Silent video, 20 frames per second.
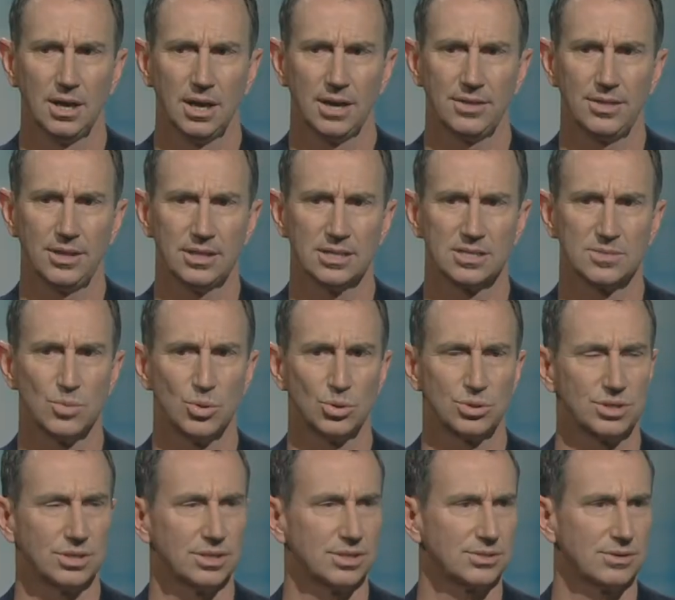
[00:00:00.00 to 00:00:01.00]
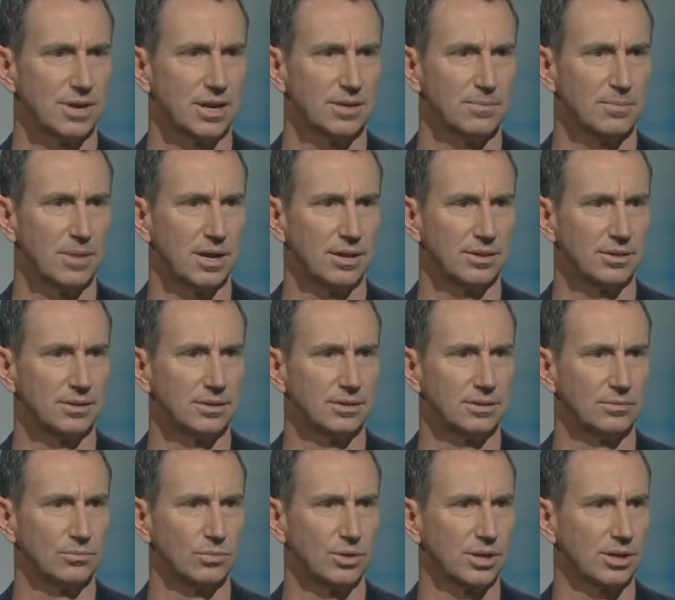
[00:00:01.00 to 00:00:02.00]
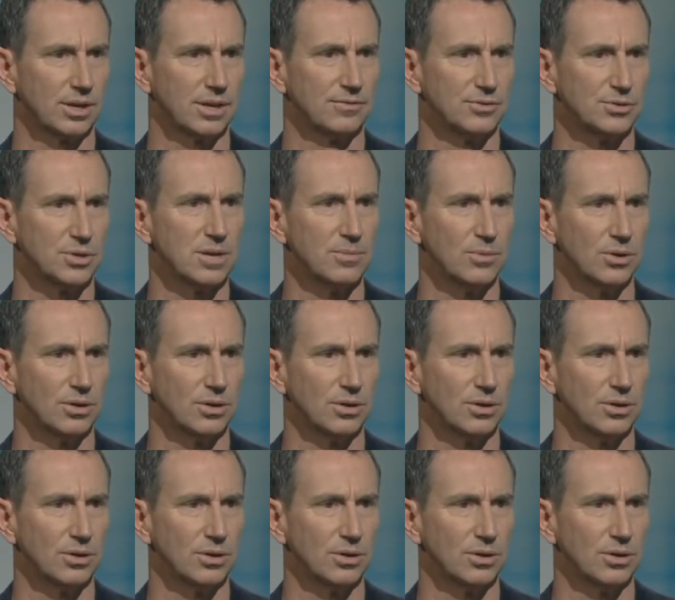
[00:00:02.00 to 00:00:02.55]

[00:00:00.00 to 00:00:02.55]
there's more to the Australian male than we could ever dream